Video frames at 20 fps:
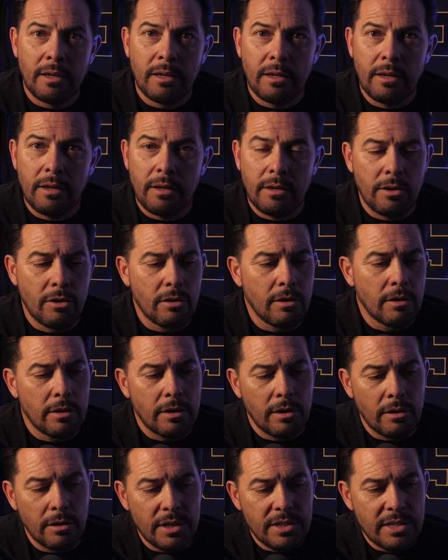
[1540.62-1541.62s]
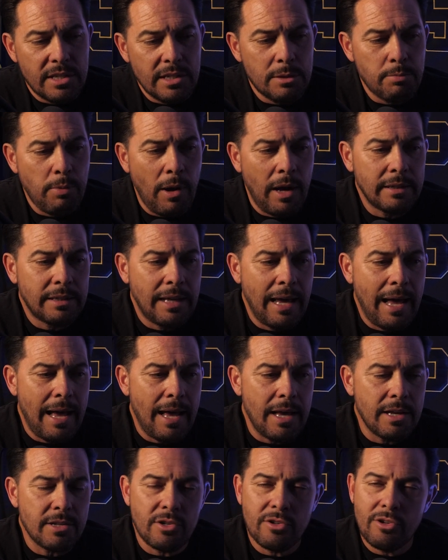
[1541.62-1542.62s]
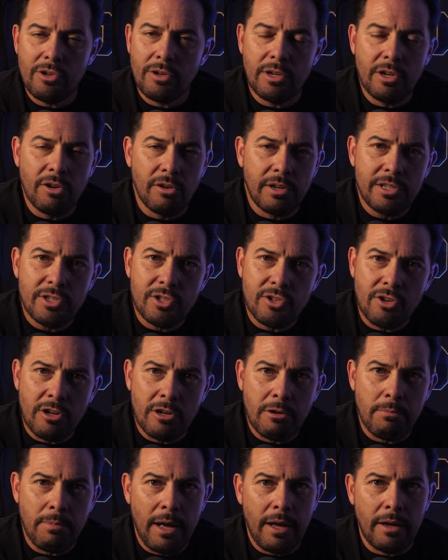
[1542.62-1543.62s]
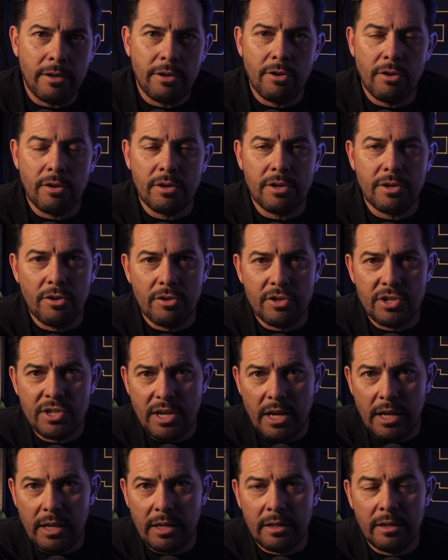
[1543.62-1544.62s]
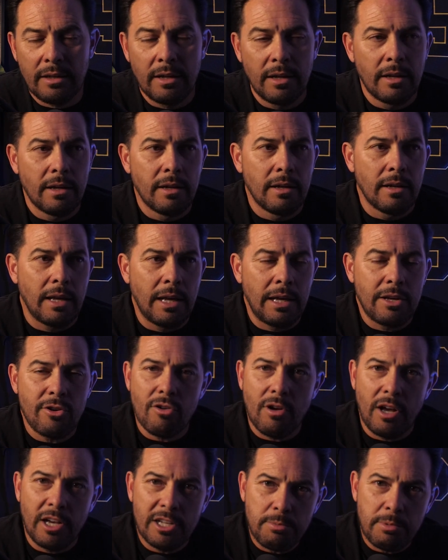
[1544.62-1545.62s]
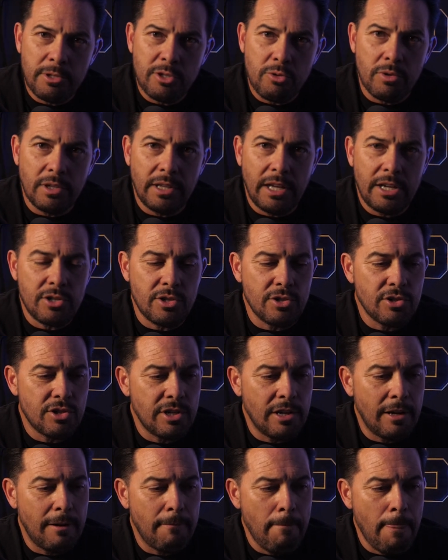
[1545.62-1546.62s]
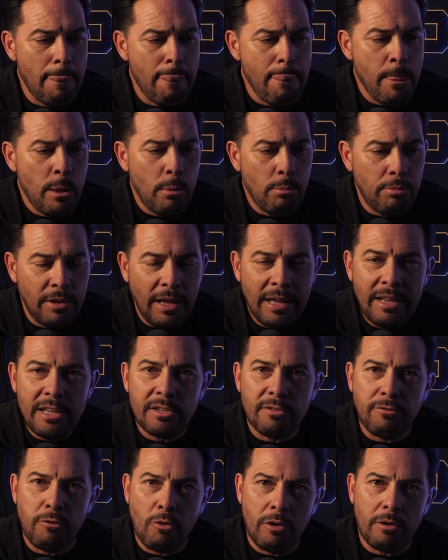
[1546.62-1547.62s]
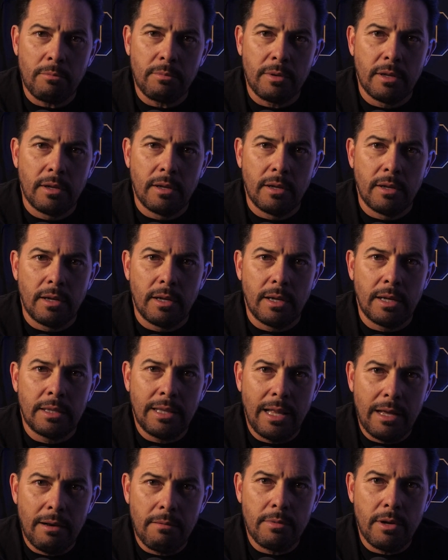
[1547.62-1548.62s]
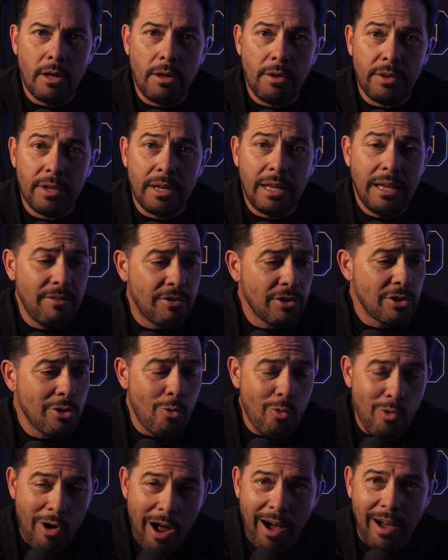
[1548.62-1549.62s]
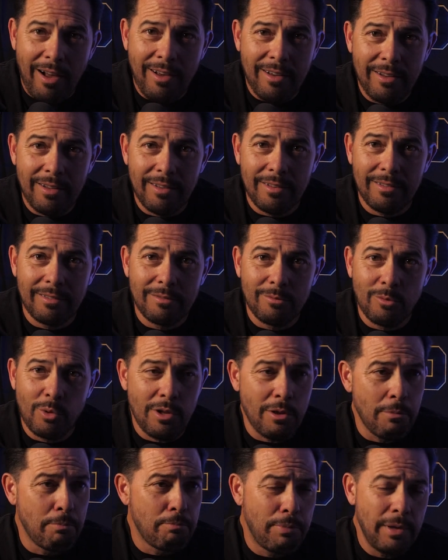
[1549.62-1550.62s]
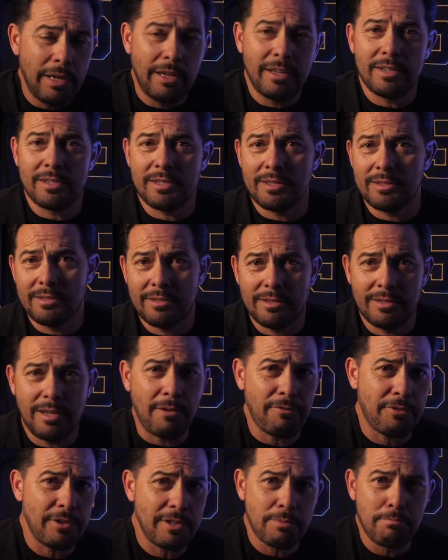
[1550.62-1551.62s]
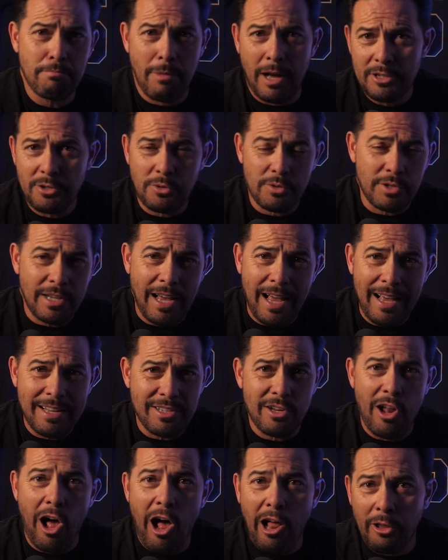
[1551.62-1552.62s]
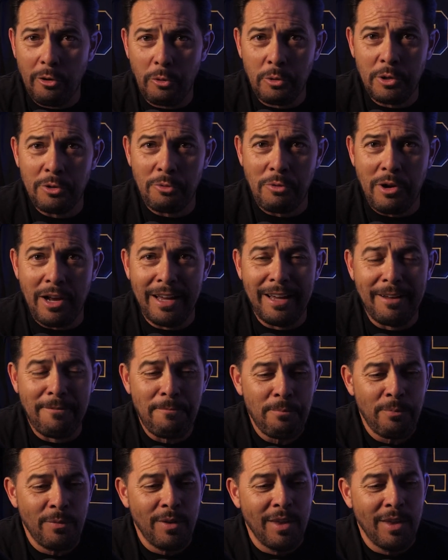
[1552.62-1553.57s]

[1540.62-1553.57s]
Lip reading: you're listening to this podcast and you're concerned about your son and your husband's relationship, play this for him and let him know that even The Rock, one of the biggest, toughest, machoest guys in Hollywood, right?